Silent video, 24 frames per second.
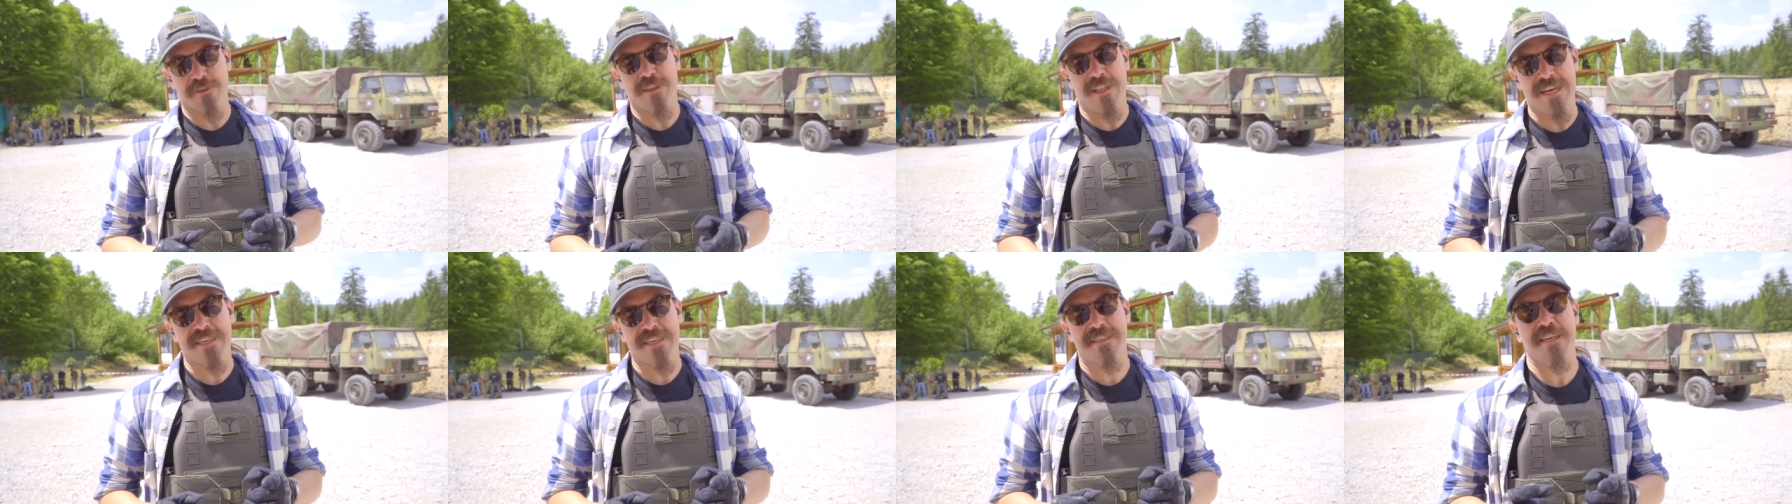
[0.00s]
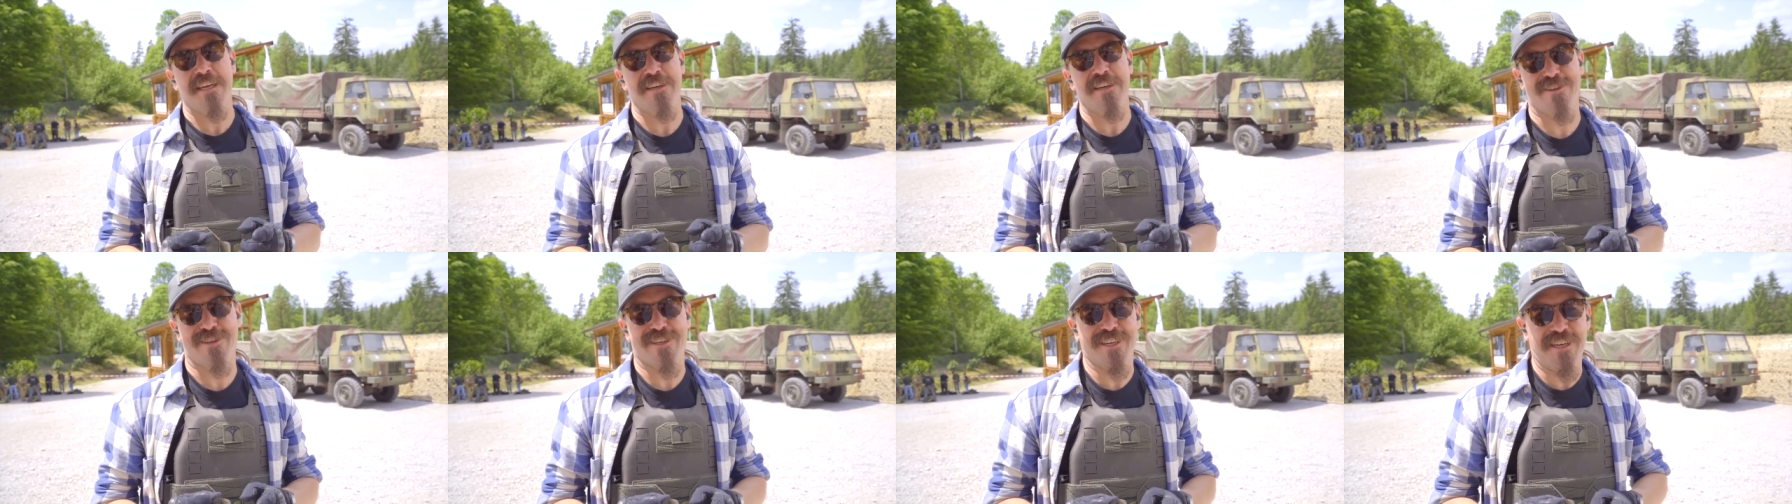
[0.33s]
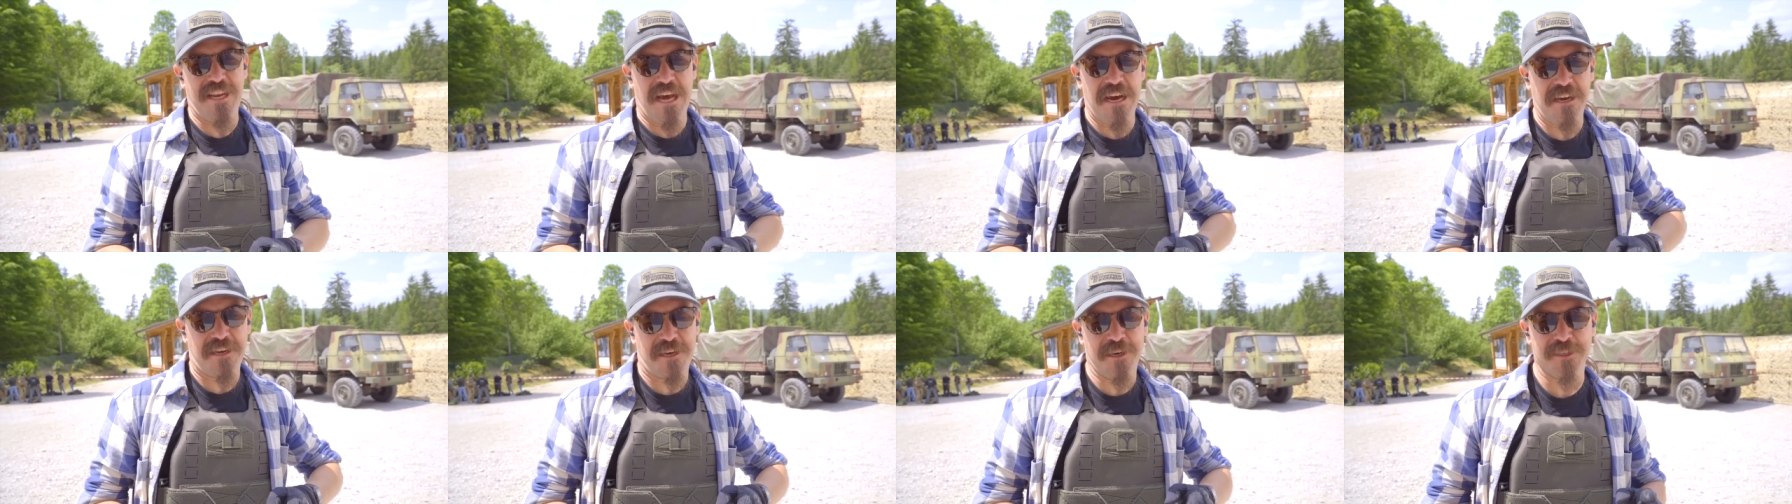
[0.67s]
the last stage did
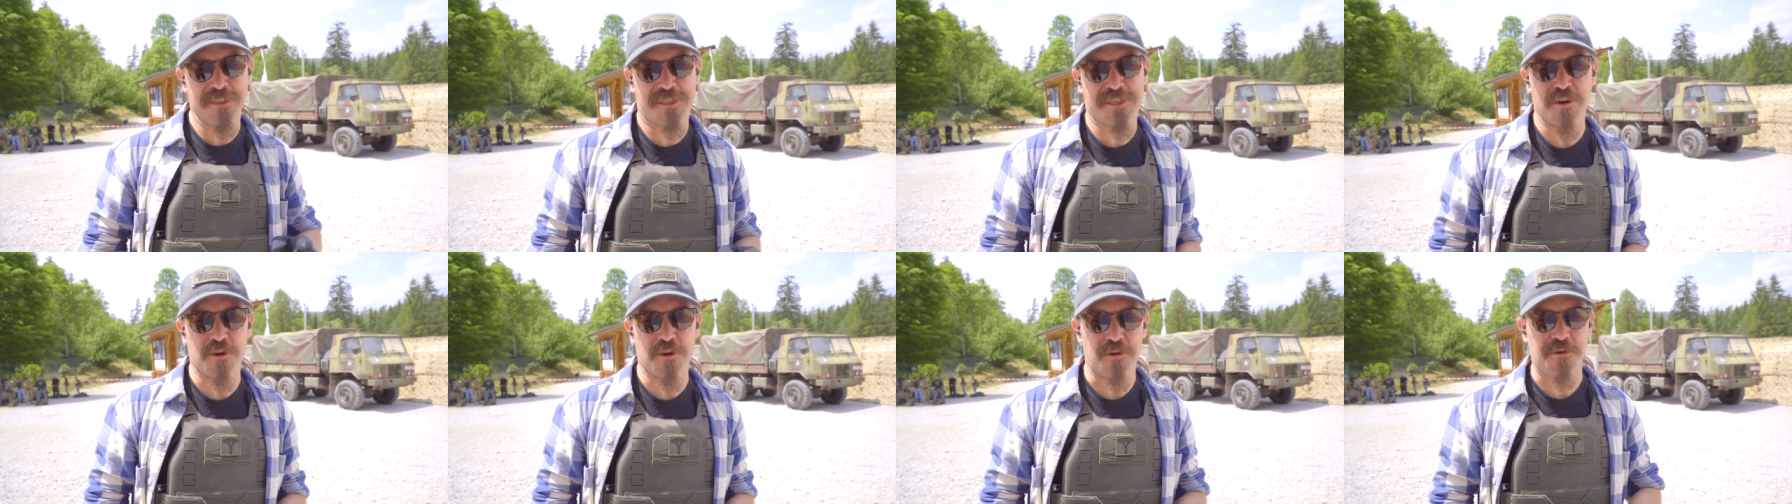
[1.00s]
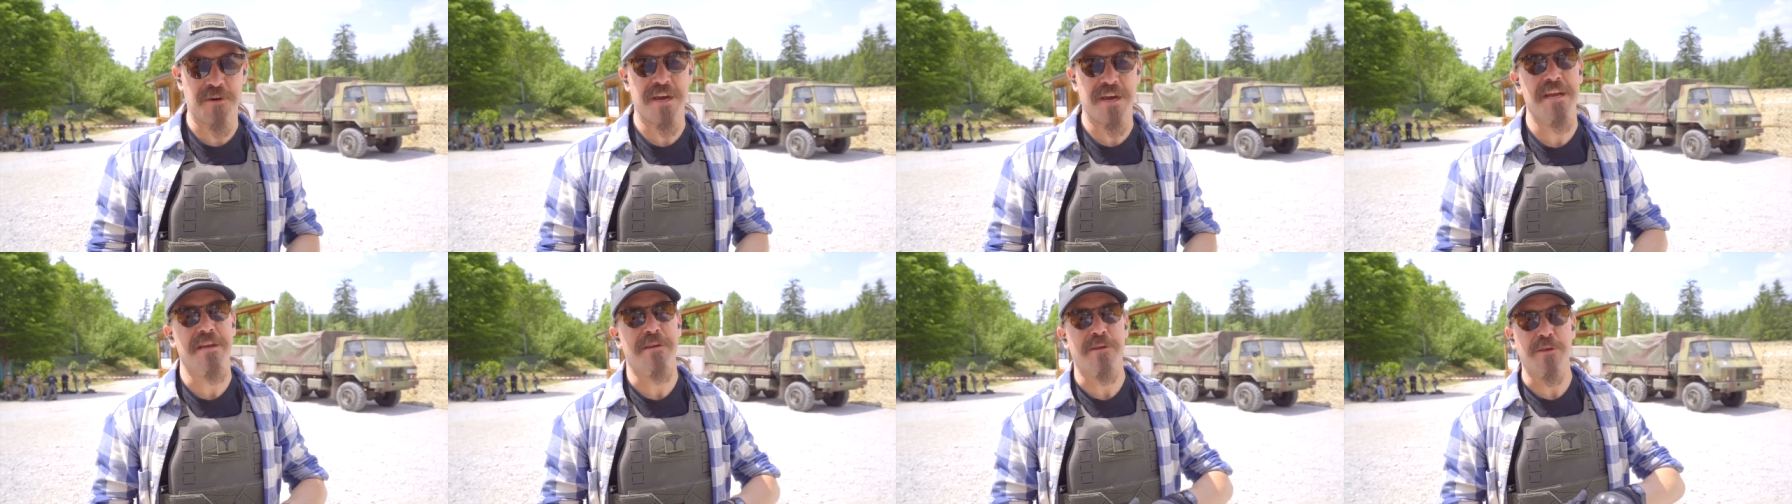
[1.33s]
not go so great.